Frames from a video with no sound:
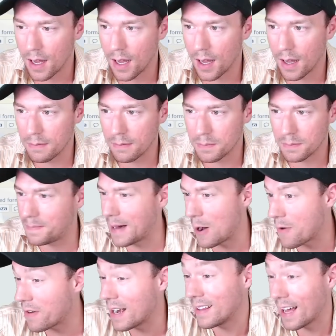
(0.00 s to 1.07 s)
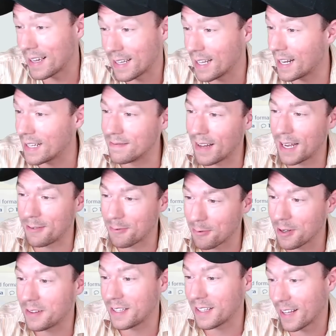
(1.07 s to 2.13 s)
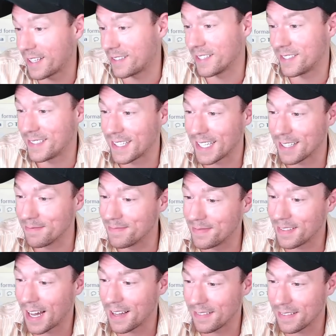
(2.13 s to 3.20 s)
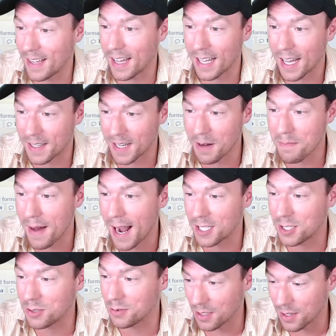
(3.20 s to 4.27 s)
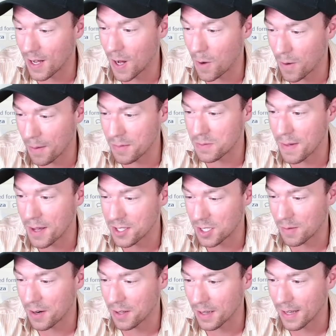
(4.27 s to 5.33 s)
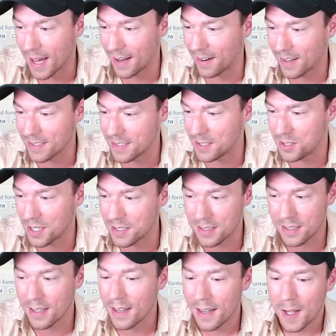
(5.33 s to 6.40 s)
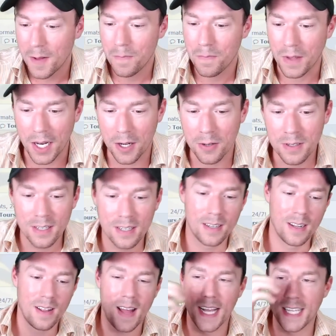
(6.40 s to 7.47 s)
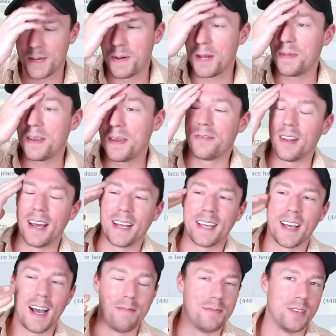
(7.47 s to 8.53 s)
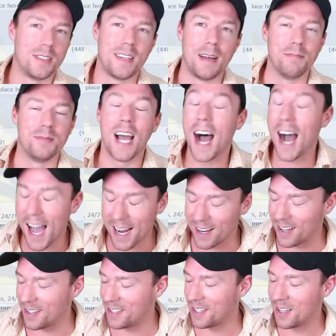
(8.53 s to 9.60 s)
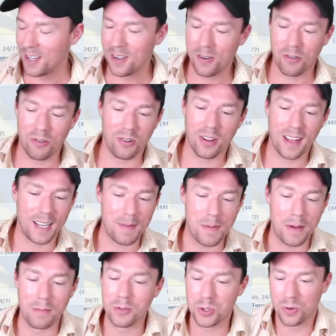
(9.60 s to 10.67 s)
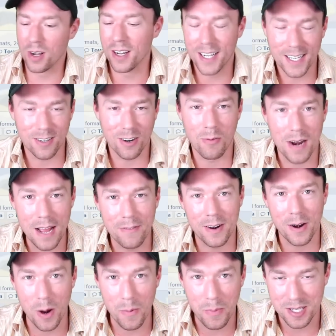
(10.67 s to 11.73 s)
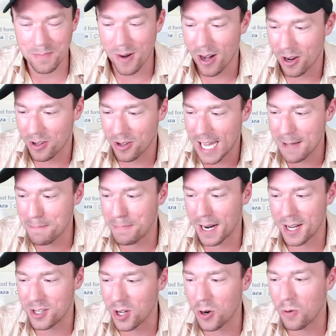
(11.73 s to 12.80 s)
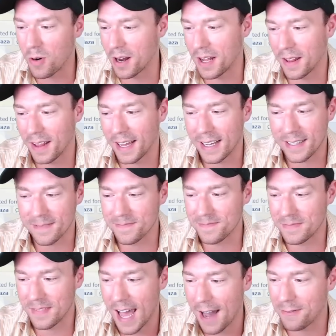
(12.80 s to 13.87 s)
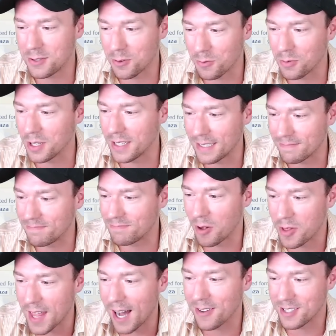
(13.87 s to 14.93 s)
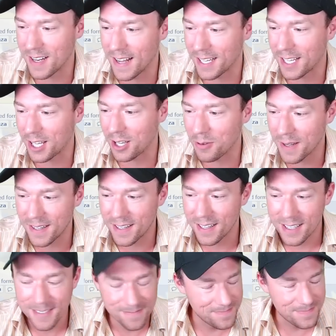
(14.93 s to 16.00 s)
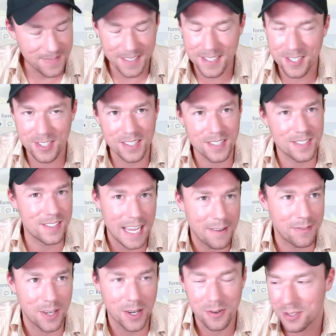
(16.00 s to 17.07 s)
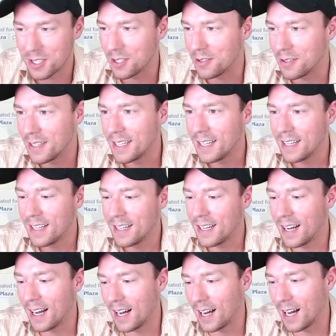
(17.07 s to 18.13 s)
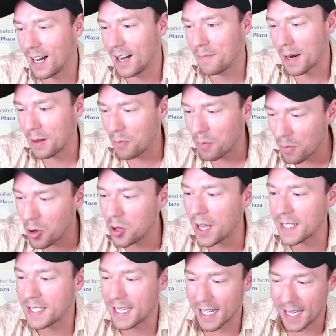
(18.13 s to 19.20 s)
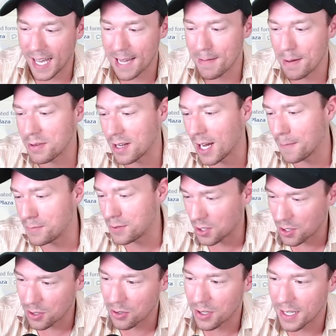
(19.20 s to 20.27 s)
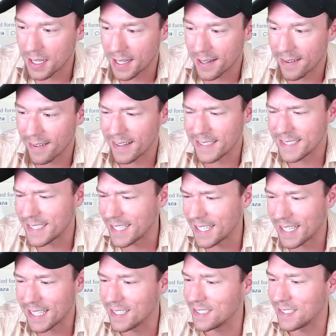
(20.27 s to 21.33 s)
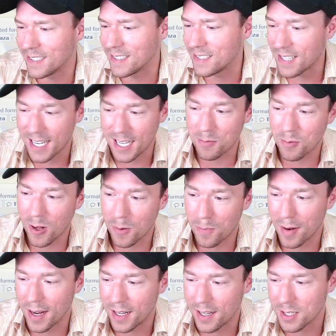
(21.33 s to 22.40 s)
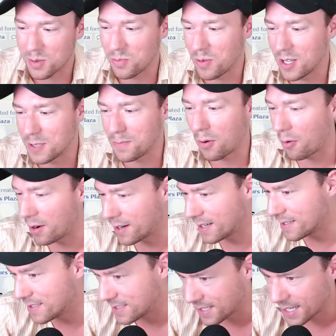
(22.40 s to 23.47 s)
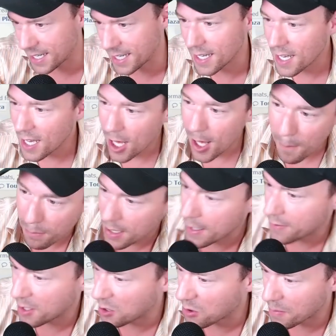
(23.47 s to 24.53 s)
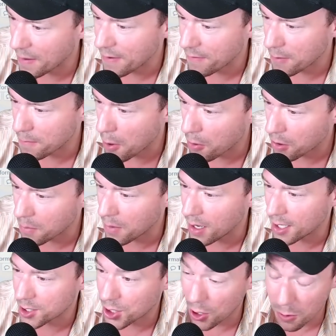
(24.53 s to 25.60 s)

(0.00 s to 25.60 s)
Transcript: Um, however, I, I again, I, I really like this team. I, I, I come back to it a lot when I'm just messing around in the ladder because it's just, you know, it's the epitome of like, I'm just, I'm tired. Or like maybe I'm drunk or whatever, and I want to play some monotype, but I don't want to like have to really one thousand I Q it. This is just a safe go-to. Uh, but I would like to get a game maybe with an Obstagoon in here, and D D is an insane wall breaker, as well as Porygon Z. Braviary, one of my favorite Pokemon.